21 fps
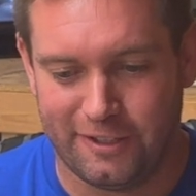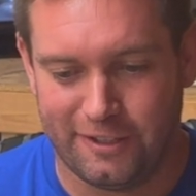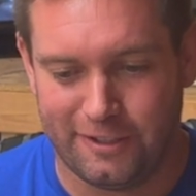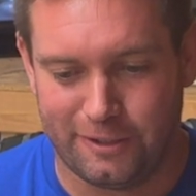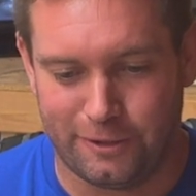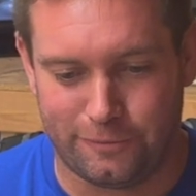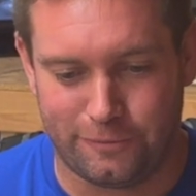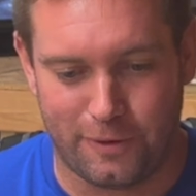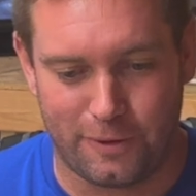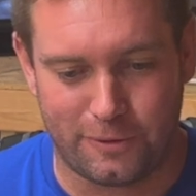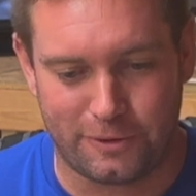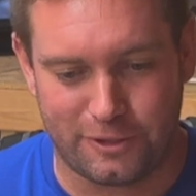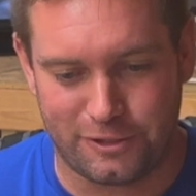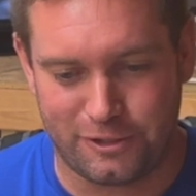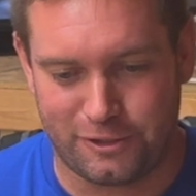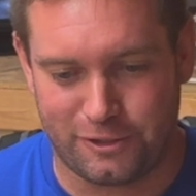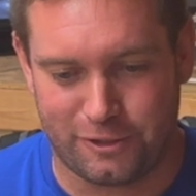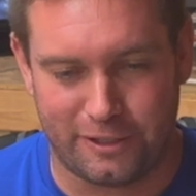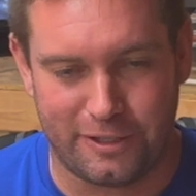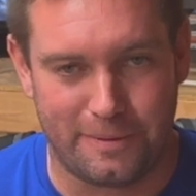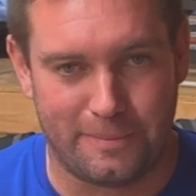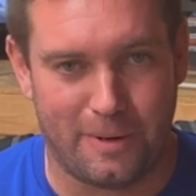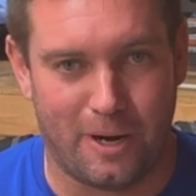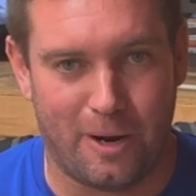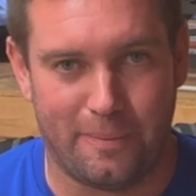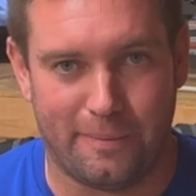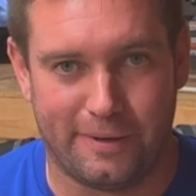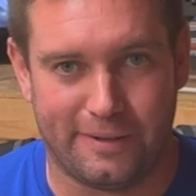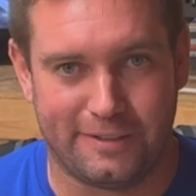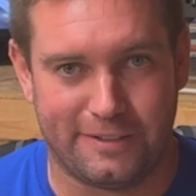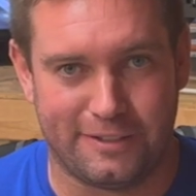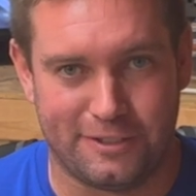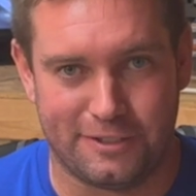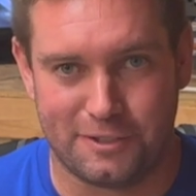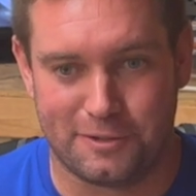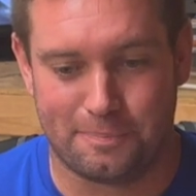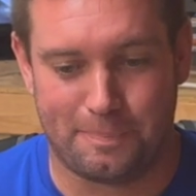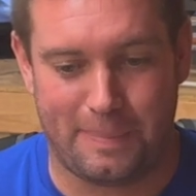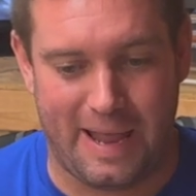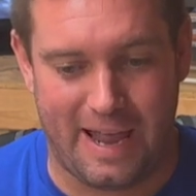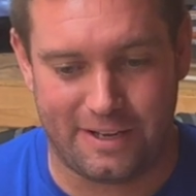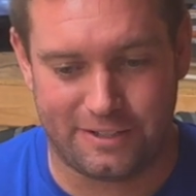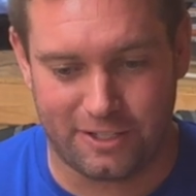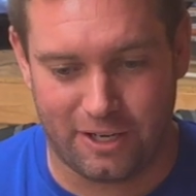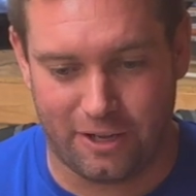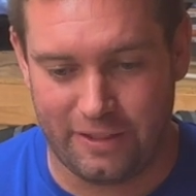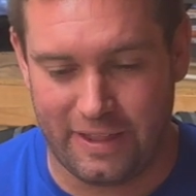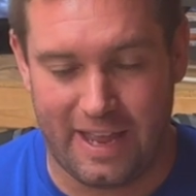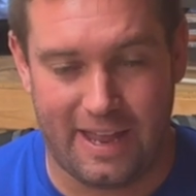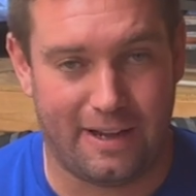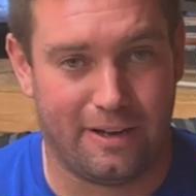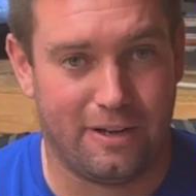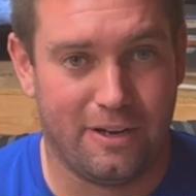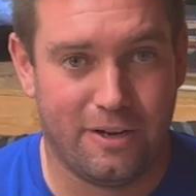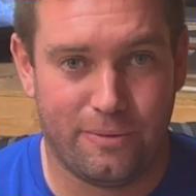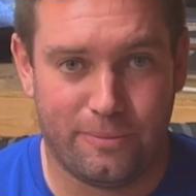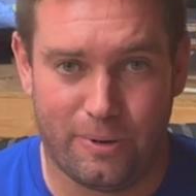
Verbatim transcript: you're focused, you're in the moment, you just pass all that.